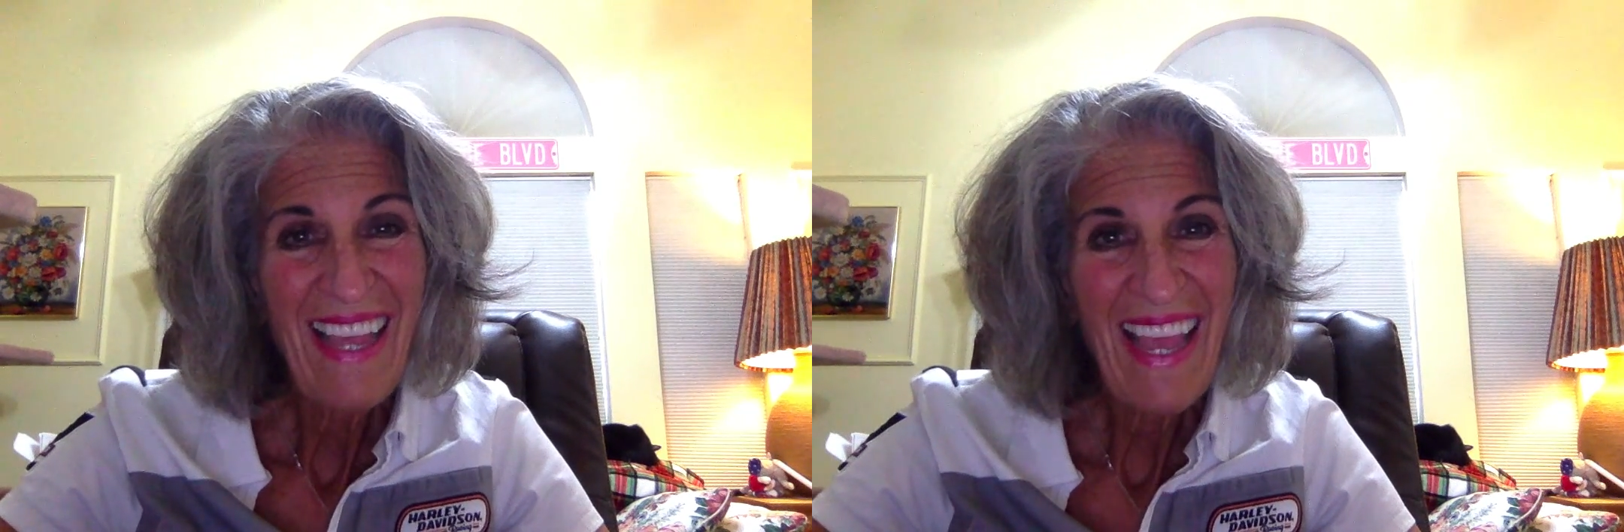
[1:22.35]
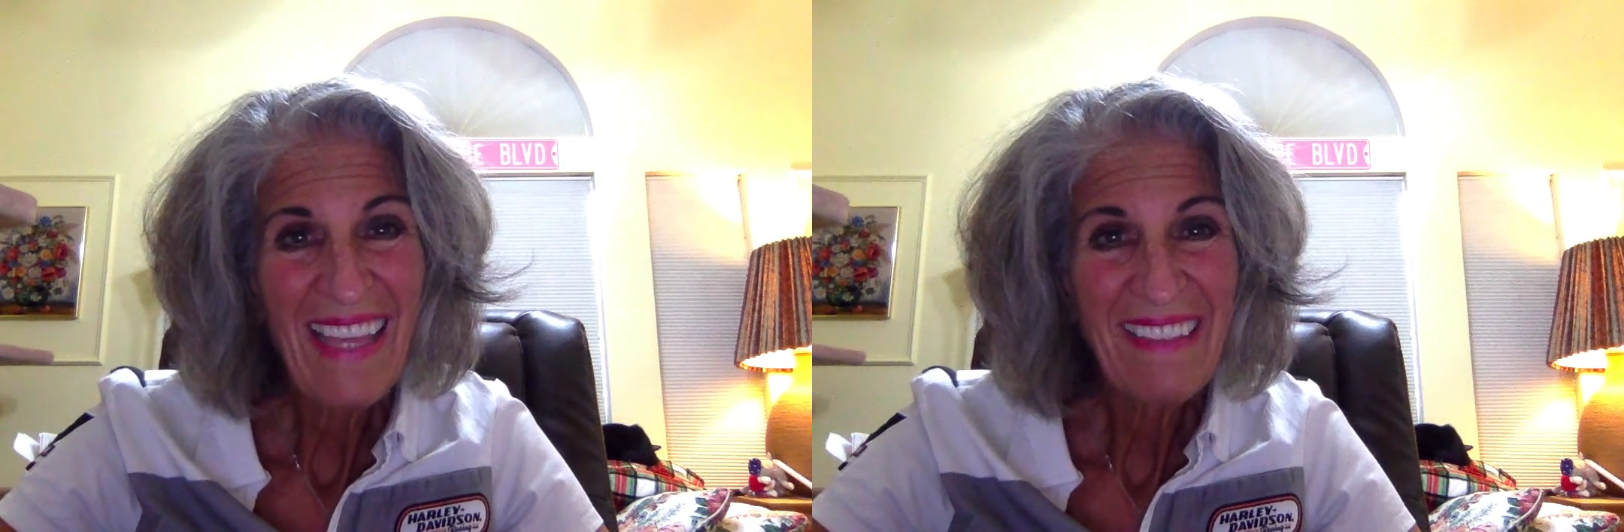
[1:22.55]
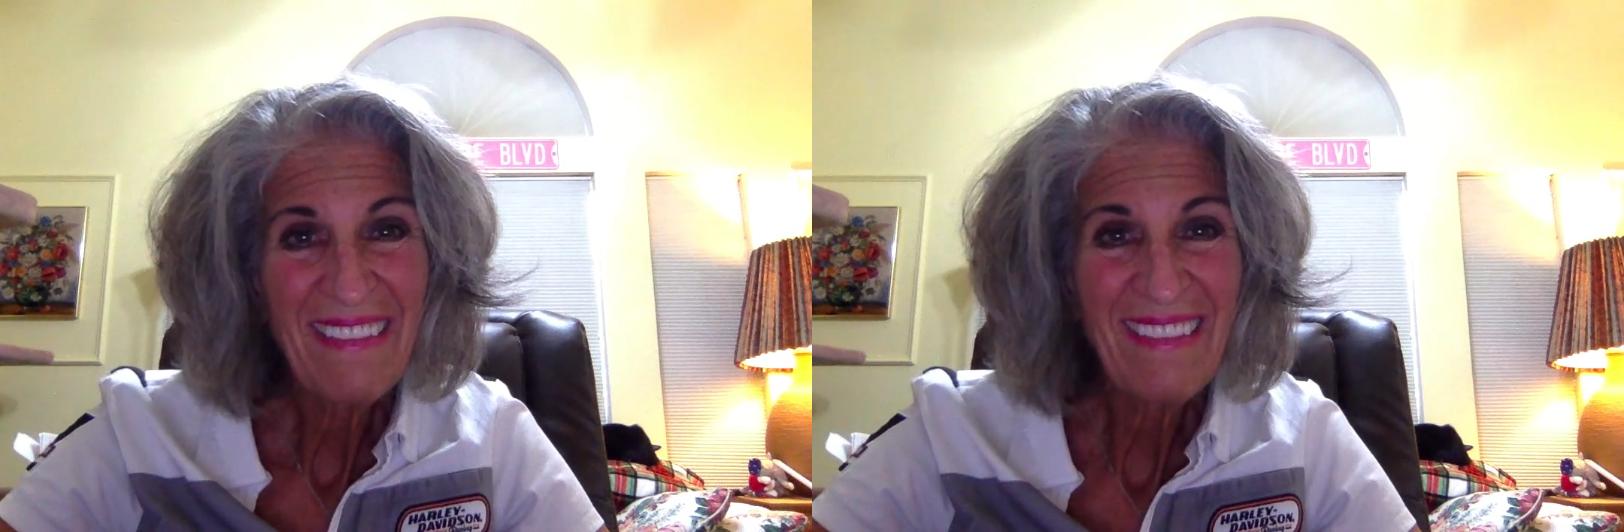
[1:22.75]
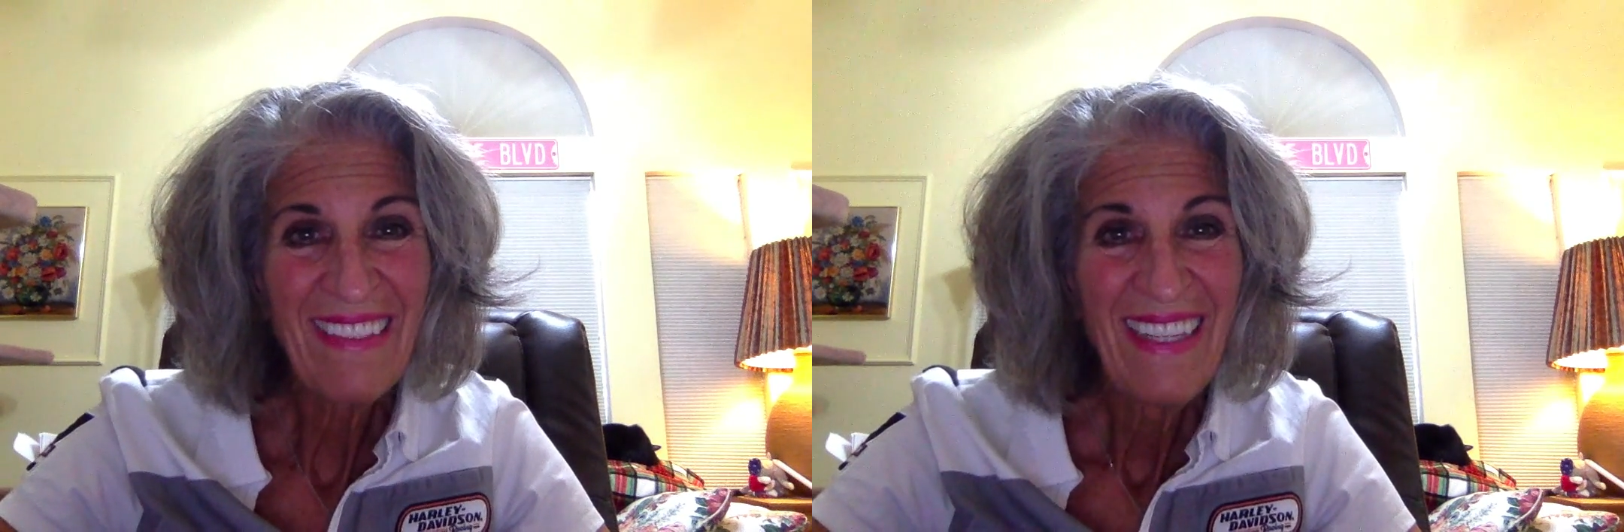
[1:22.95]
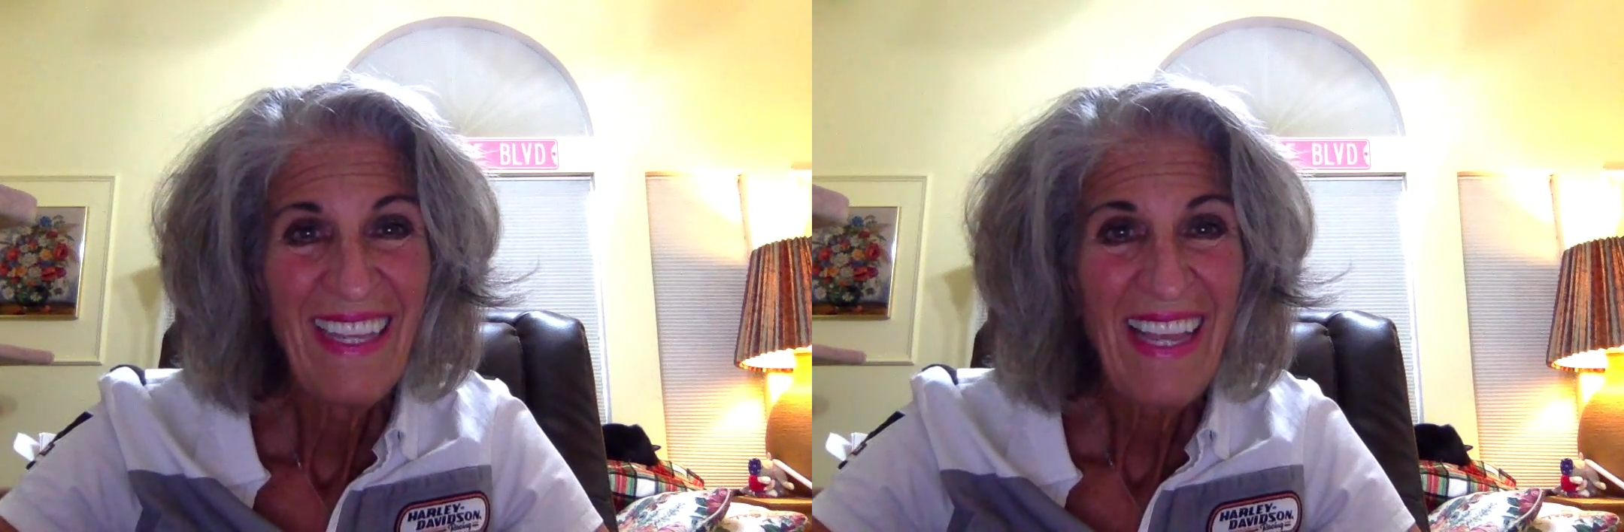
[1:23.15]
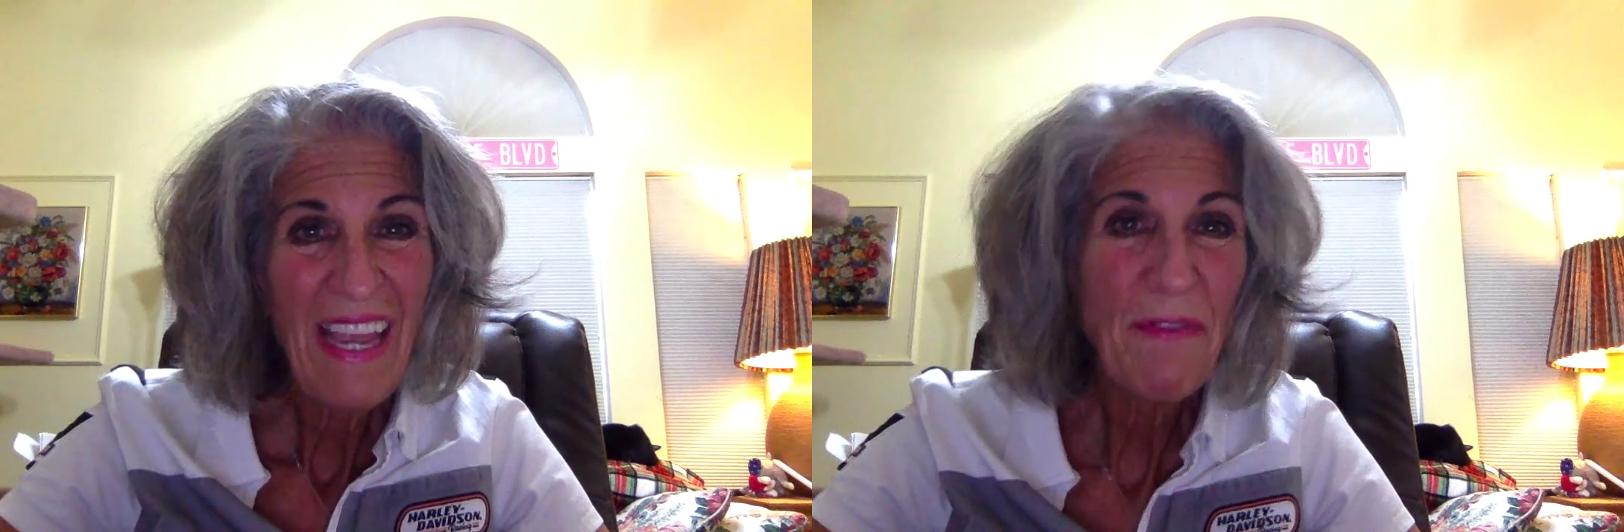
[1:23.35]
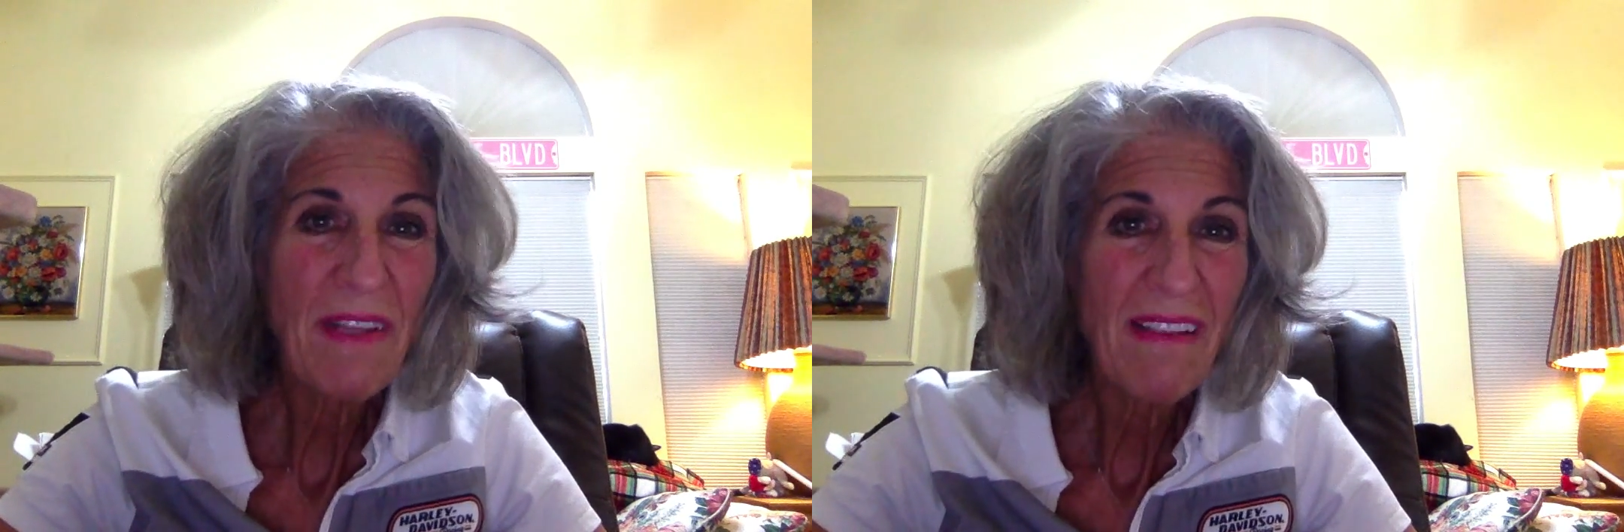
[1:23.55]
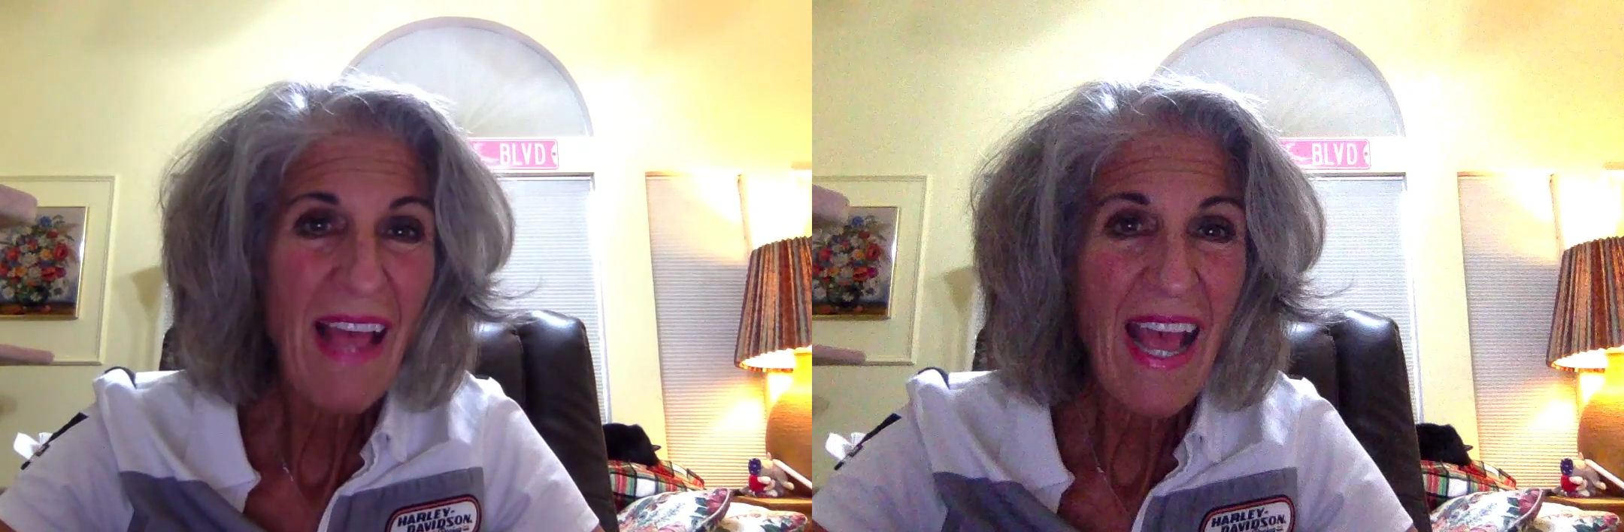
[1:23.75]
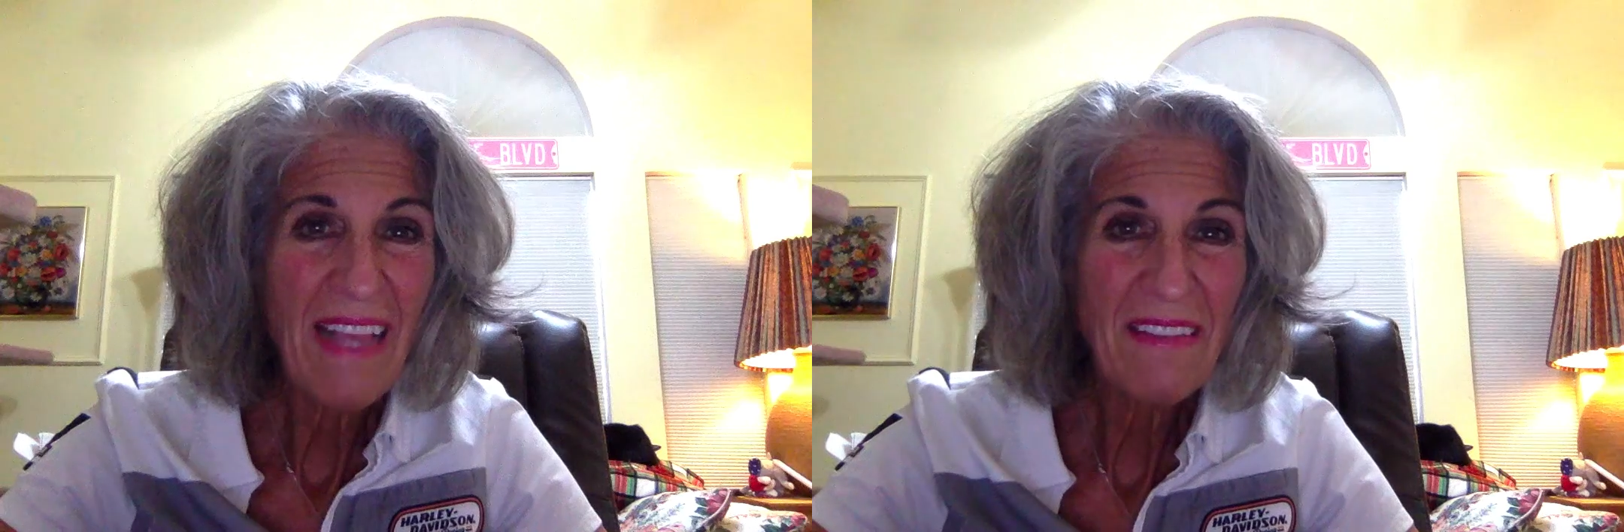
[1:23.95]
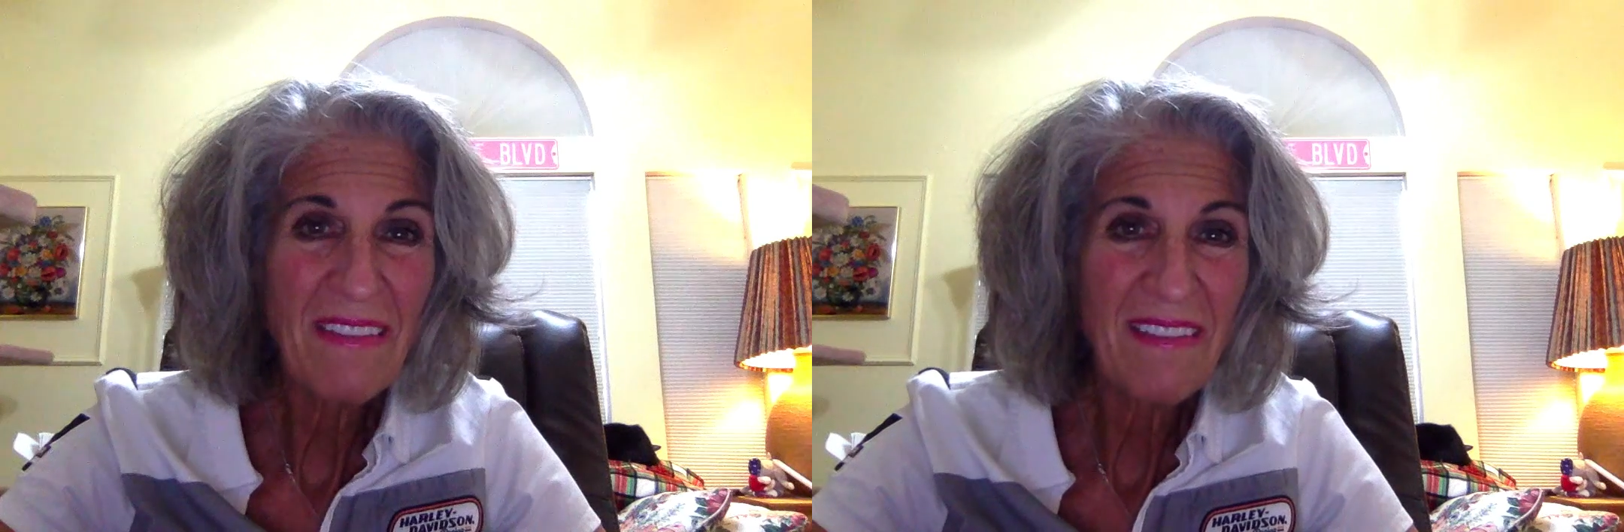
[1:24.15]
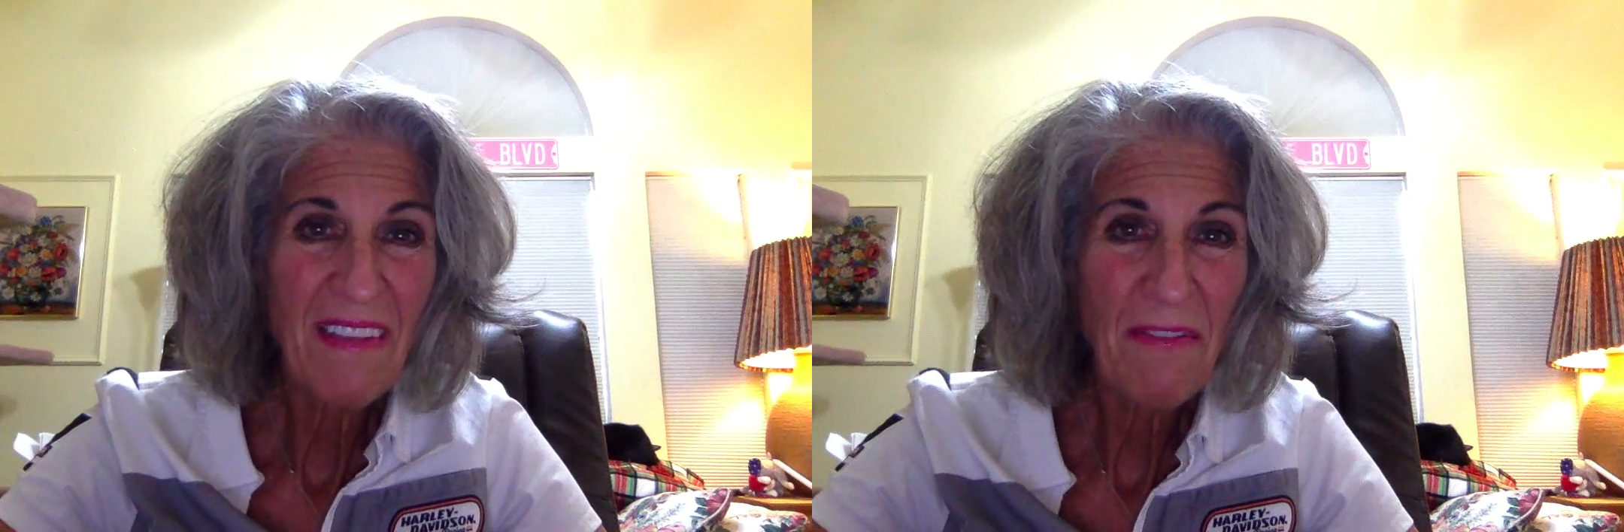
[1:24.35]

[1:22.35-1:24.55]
As every class